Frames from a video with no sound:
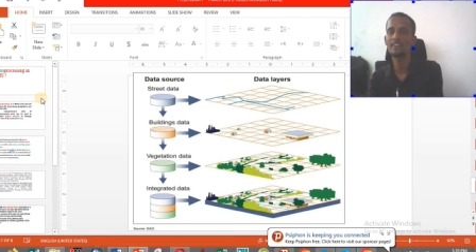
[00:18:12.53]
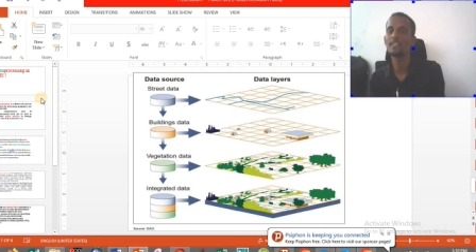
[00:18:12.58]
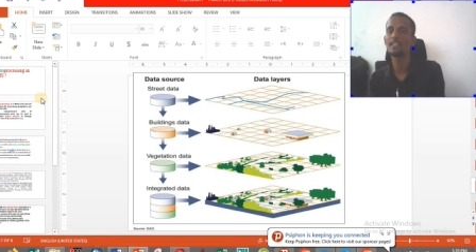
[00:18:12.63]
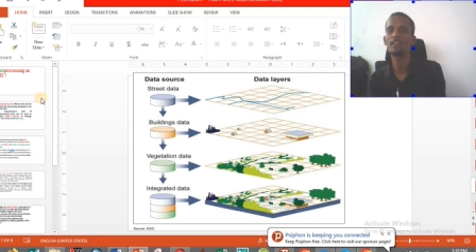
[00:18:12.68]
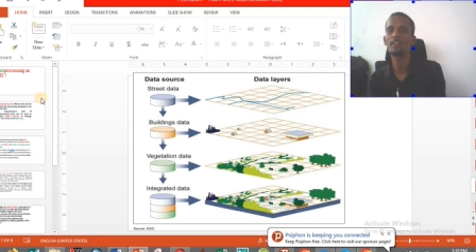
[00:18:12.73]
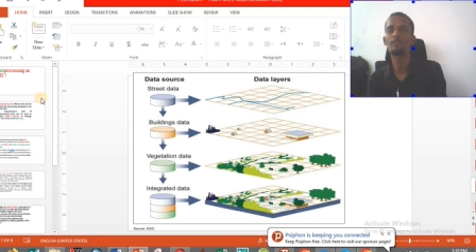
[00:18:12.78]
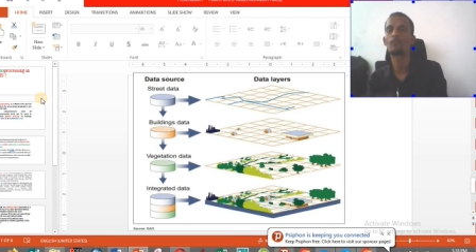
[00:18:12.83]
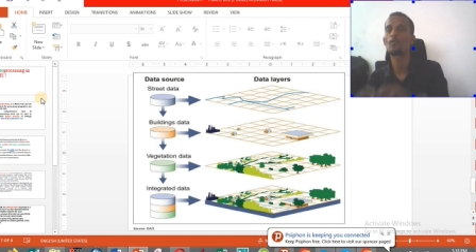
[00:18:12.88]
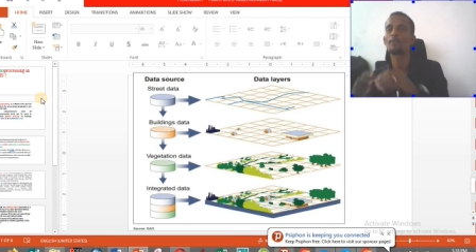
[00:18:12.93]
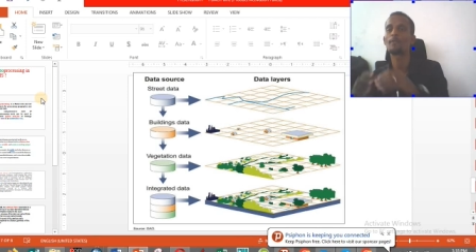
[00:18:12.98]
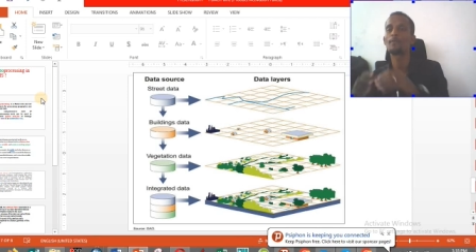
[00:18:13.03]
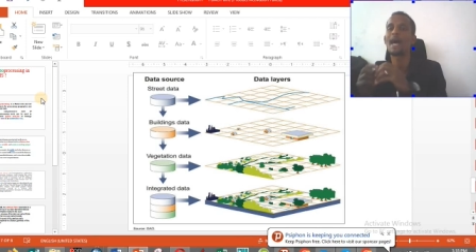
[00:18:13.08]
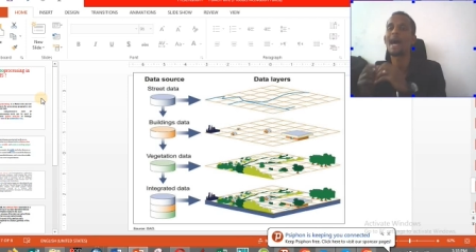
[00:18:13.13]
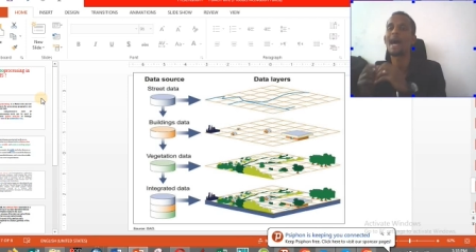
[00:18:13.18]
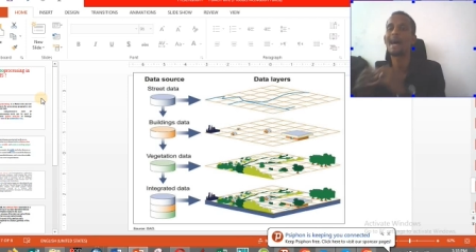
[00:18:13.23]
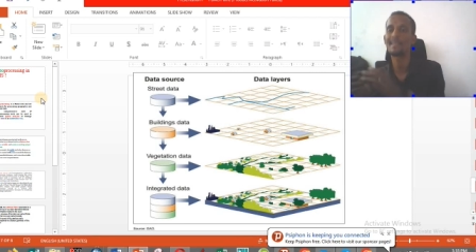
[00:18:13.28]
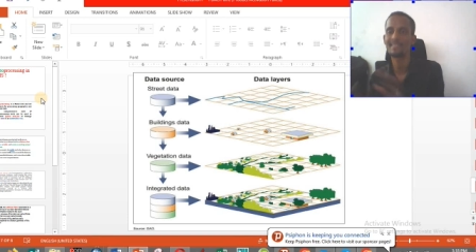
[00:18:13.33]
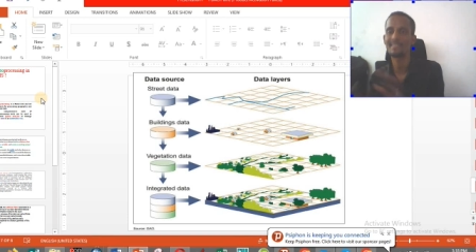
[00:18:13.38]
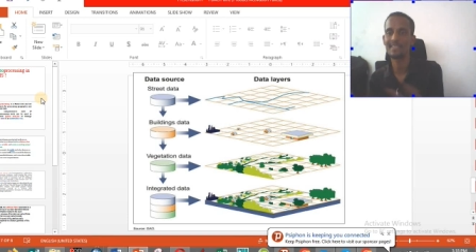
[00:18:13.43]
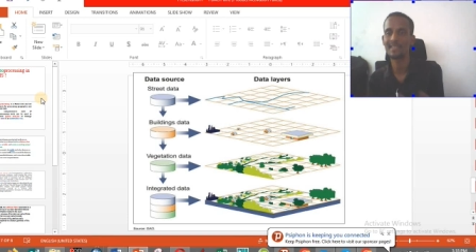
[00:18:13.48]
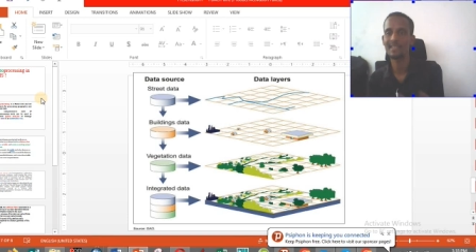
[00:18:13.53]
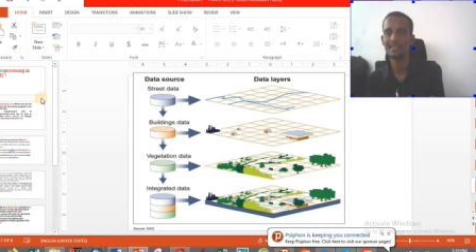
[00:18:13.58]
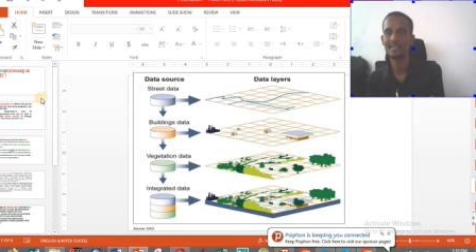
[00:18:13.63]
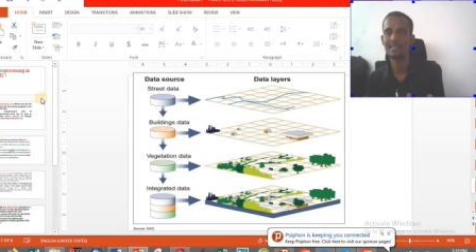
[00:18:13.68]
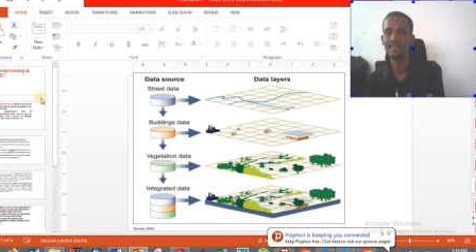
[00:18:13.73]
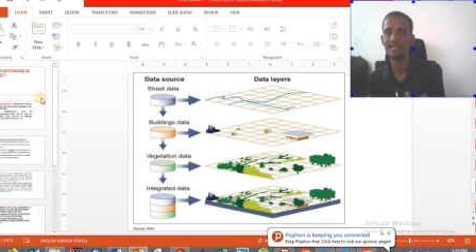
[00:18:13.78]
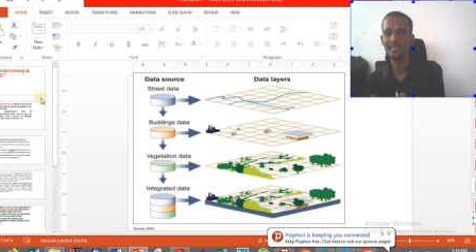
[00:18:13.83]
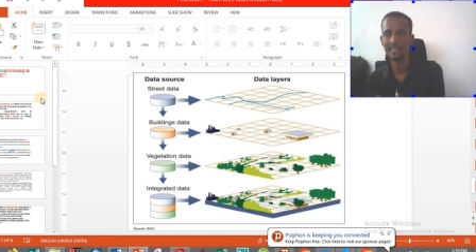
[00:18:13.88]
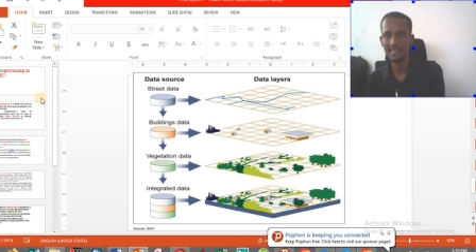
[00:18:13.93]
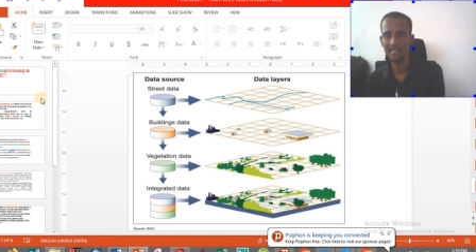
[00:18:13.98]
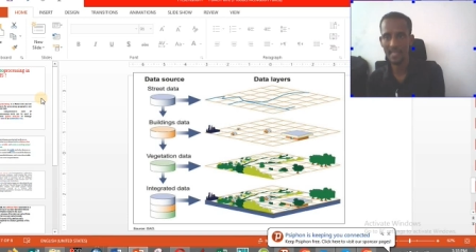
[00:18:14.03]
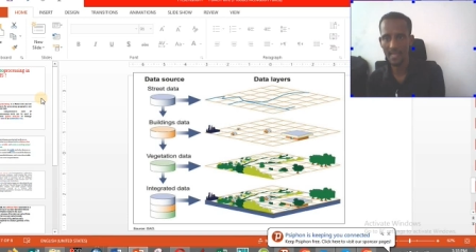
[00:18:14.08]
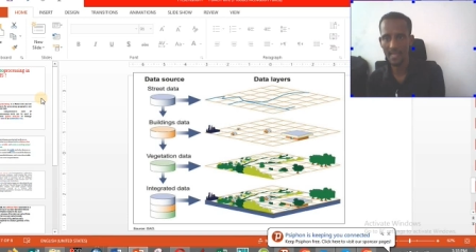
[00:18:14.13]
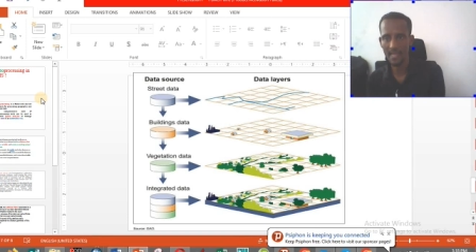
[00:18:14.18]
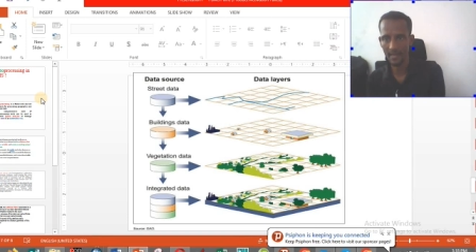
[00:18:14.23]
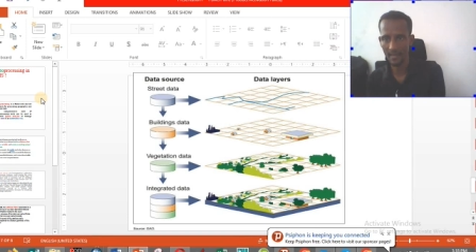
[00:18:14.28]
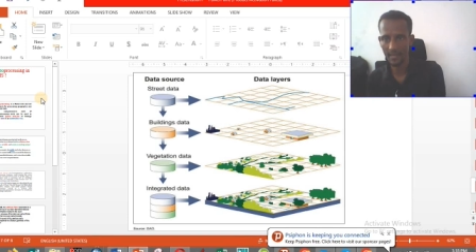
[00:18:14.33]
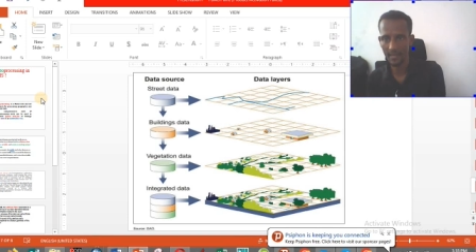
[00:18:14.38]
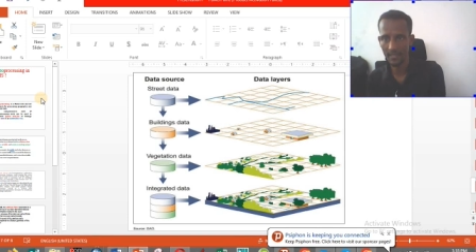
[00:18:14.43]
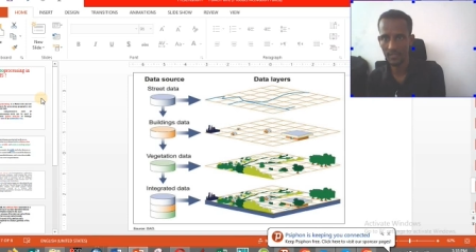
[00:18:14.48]
thing from the other
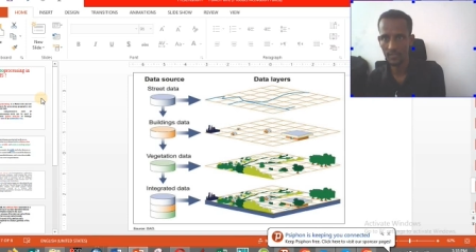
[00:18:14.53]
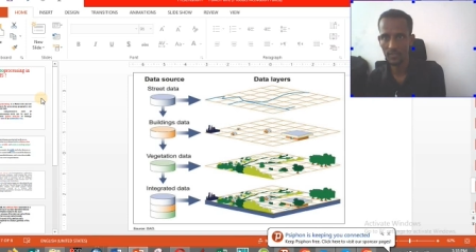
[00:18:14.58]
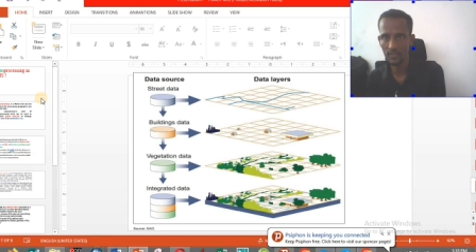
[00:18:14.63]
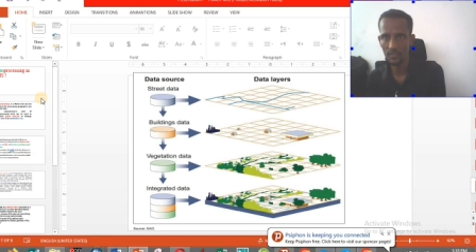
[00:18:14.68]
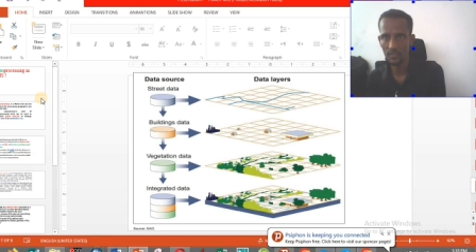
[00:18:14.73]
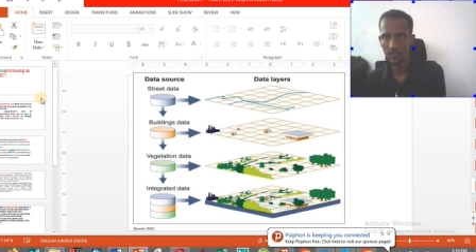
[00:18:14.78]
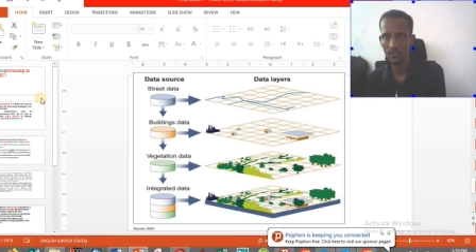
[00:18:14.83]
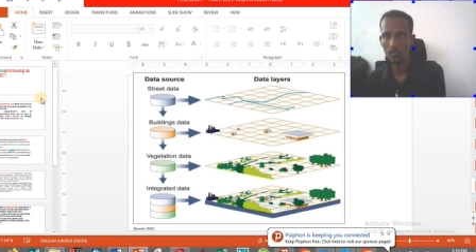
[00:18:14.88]
things,